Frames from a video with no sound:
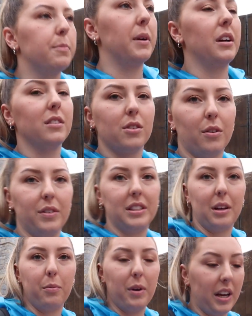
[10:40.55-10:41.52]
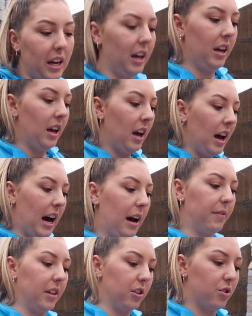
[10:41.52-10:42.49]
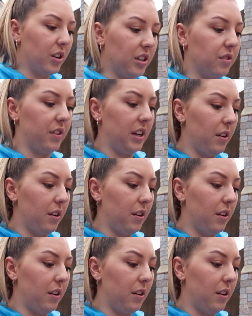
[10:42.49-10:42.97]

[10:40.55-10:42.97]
because obviously we have a lunch reservation.